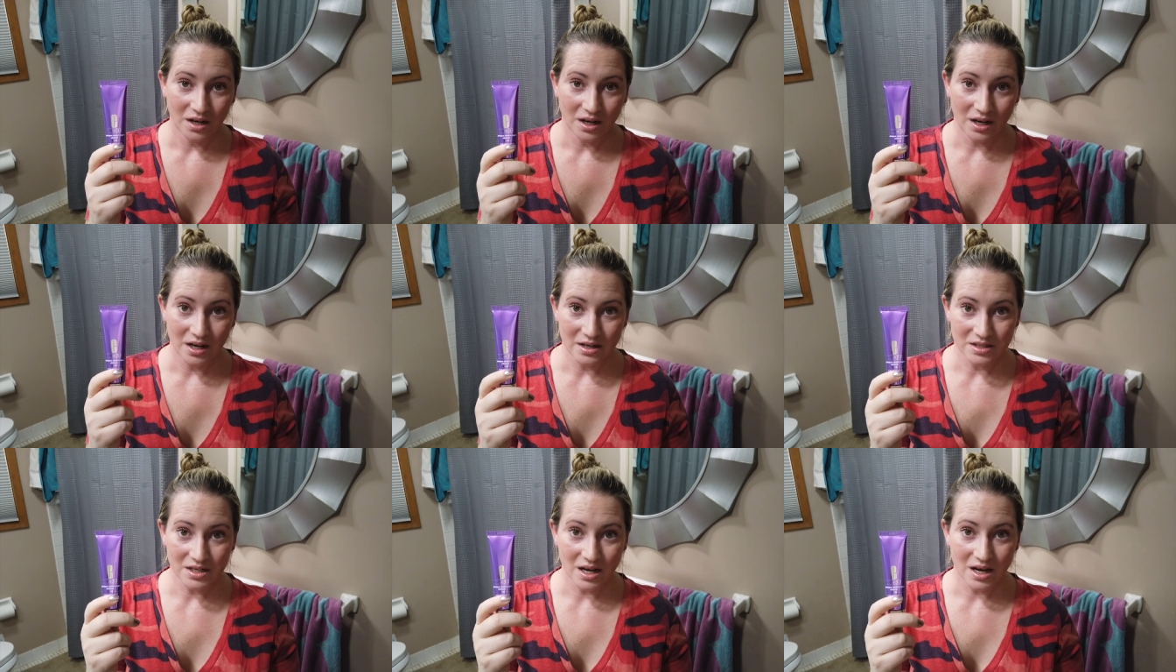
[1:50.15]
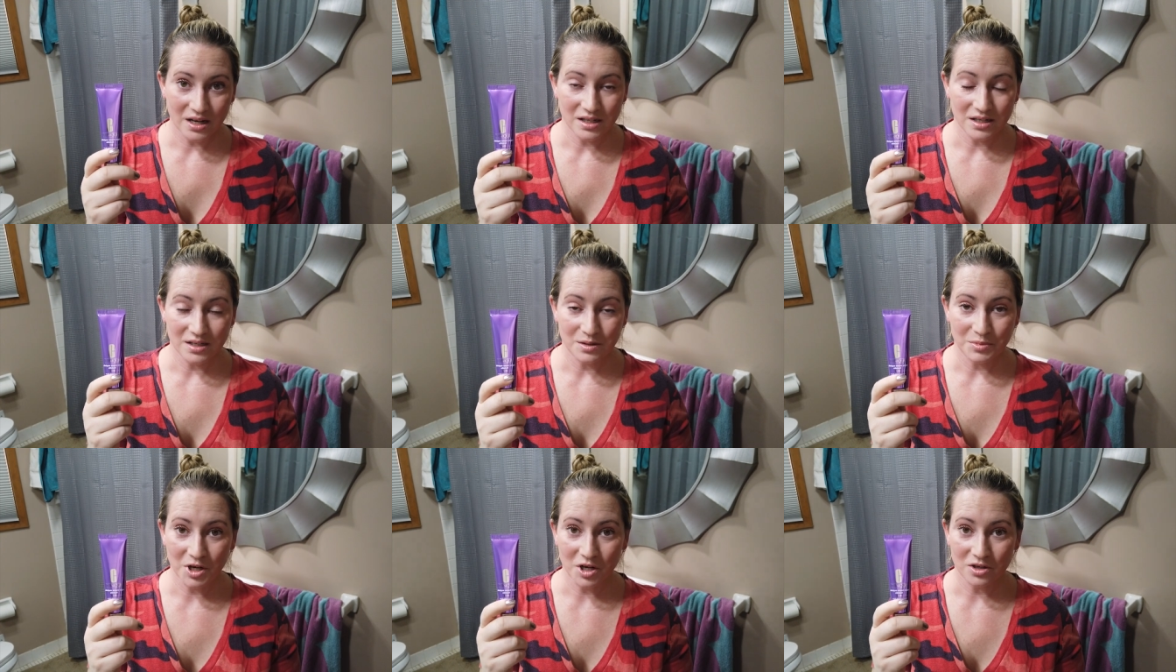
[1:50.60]
uh,
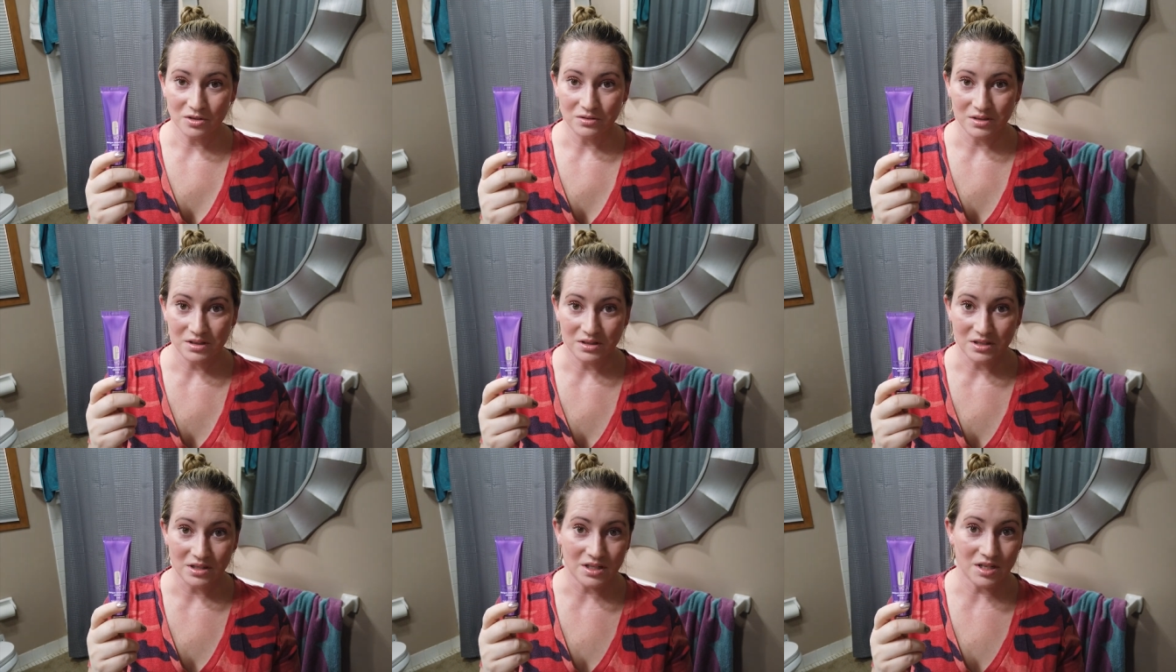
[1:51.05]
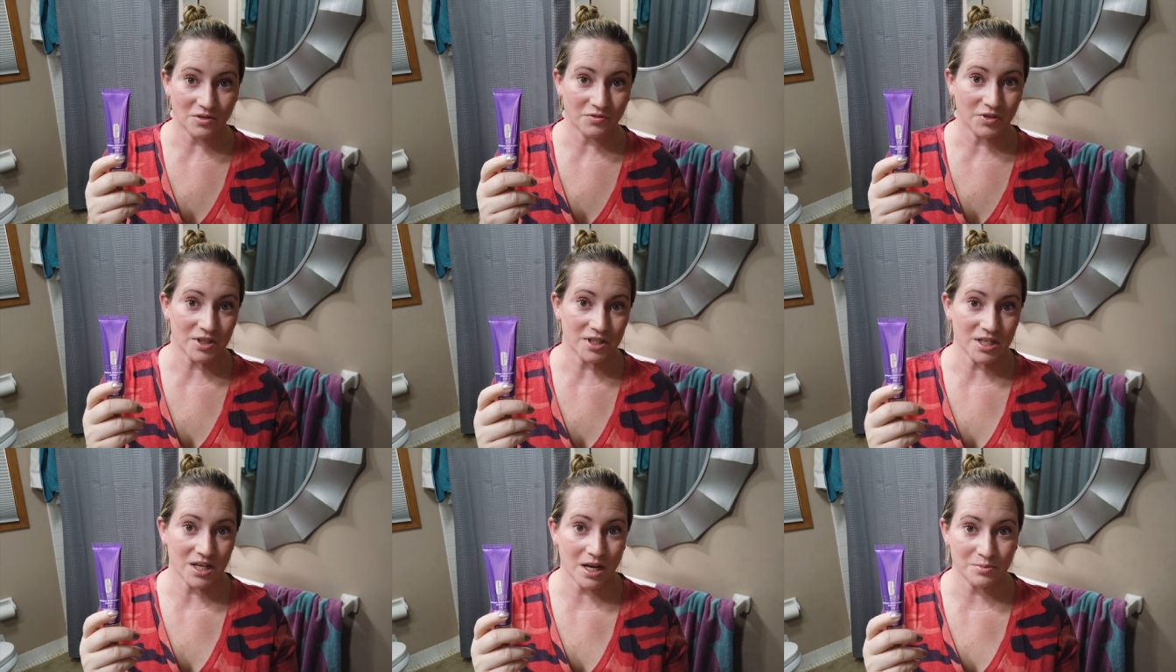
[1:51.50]
talking about the
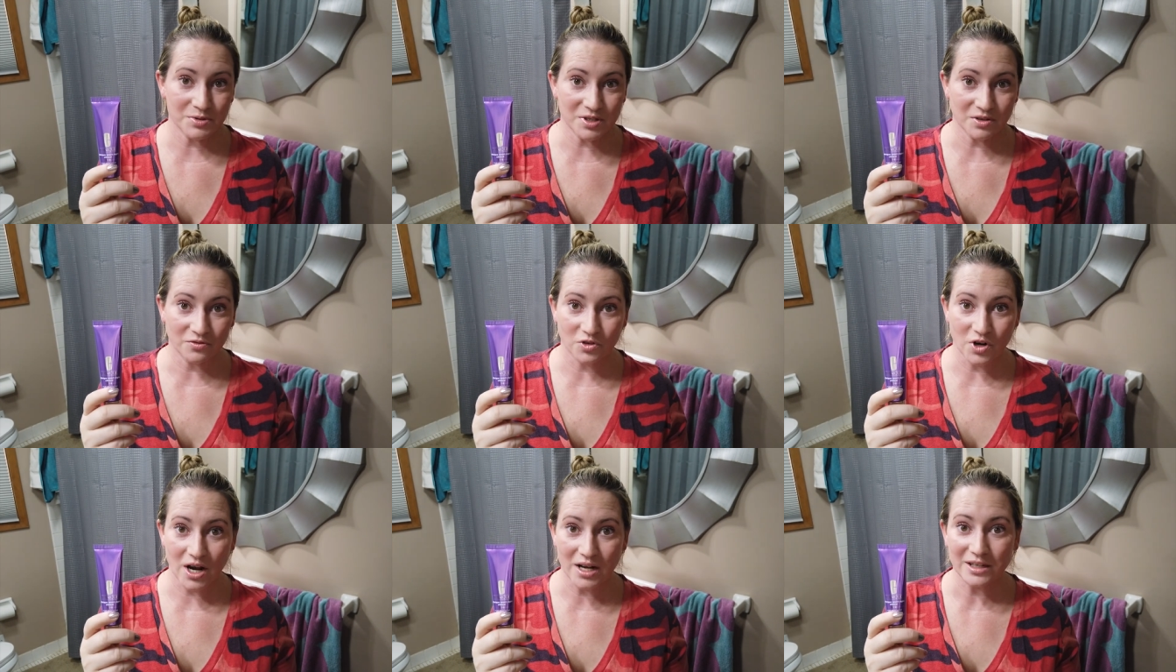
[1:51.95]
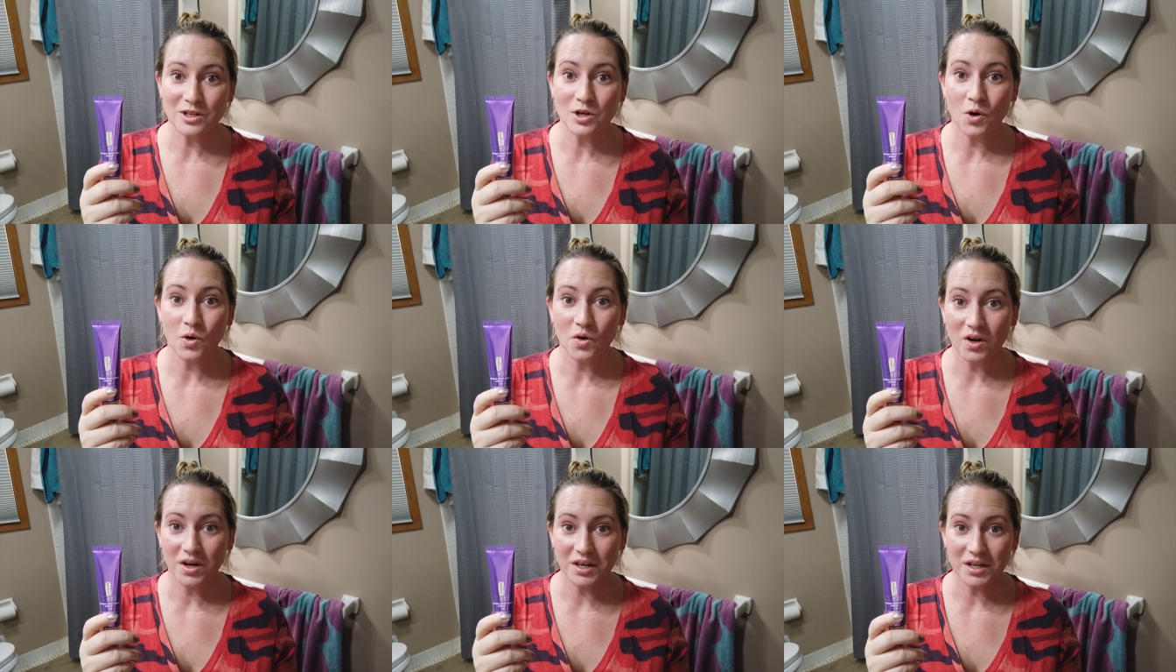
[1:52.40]
different types of
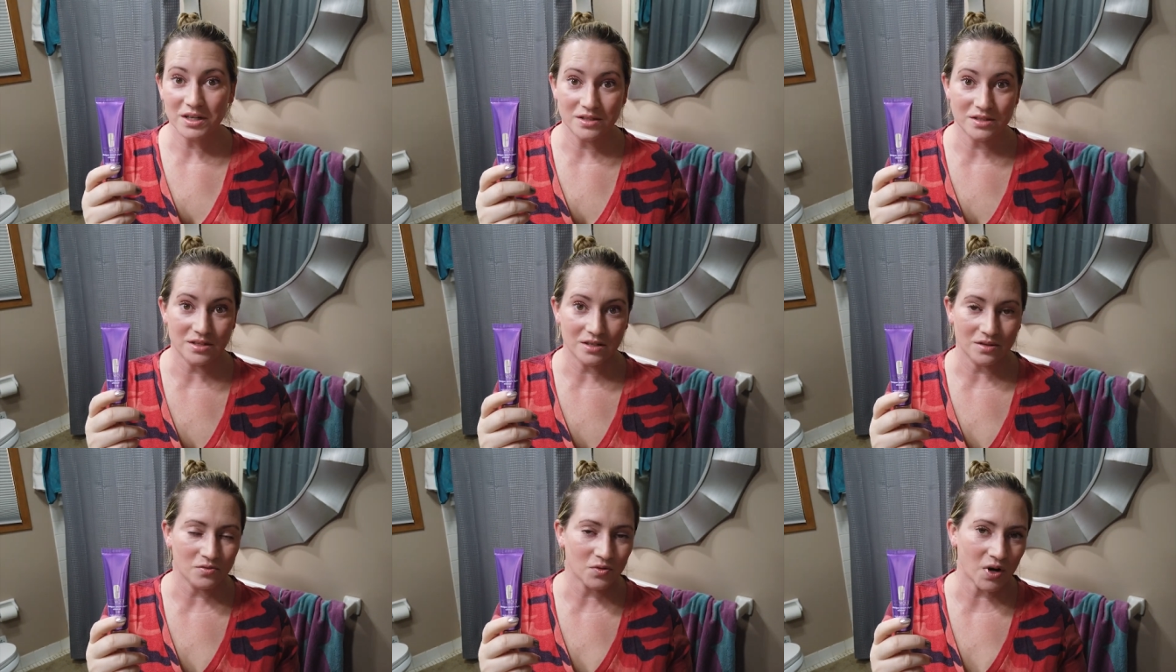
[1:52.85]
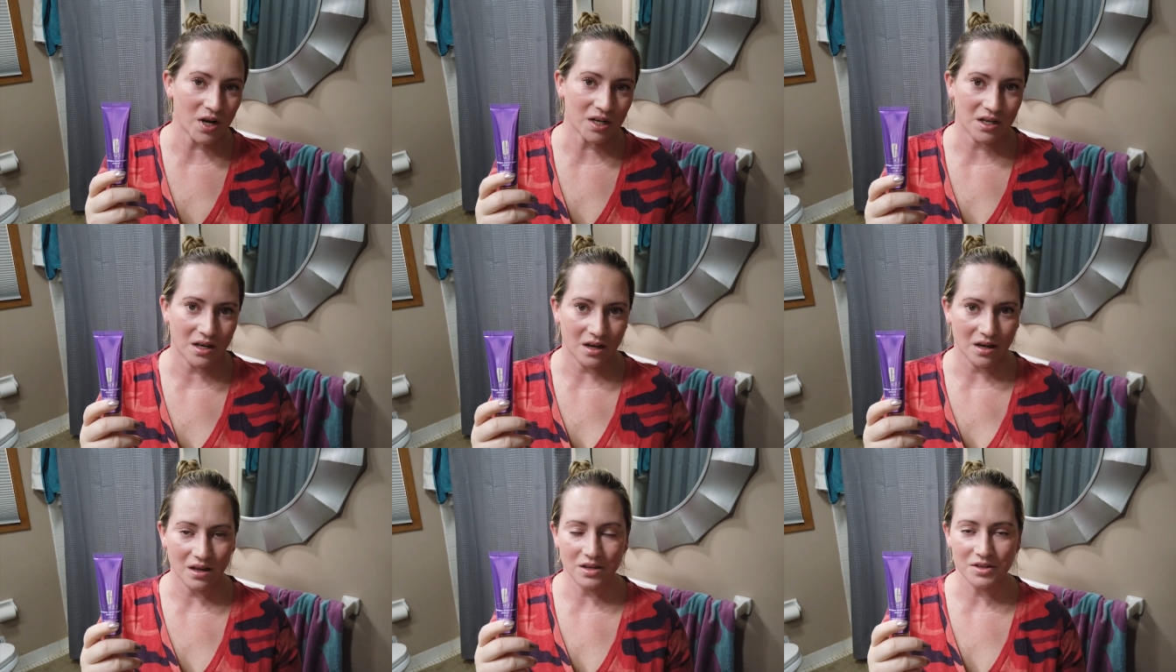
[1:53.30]
retinoids and
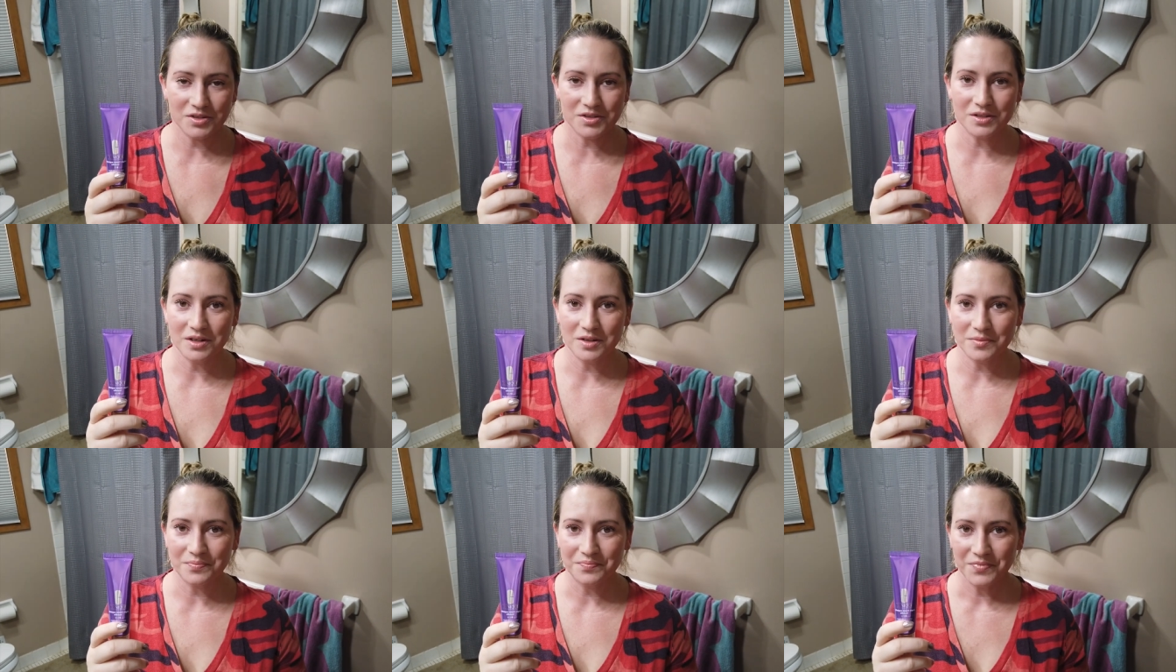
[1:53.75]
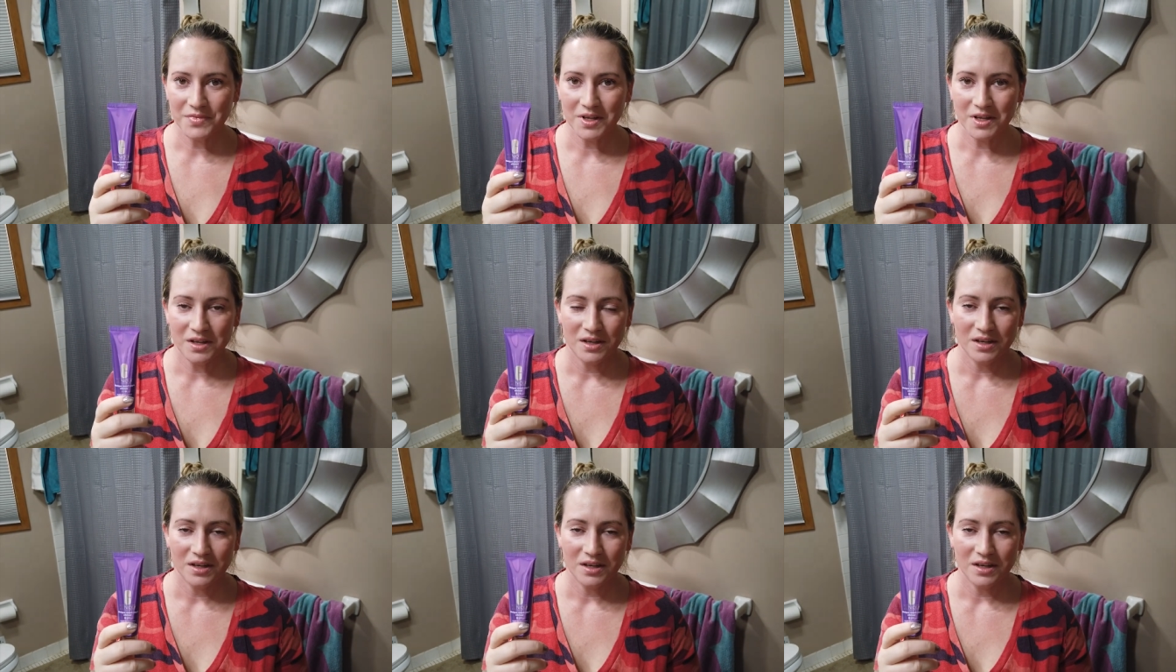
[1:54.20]
retinols and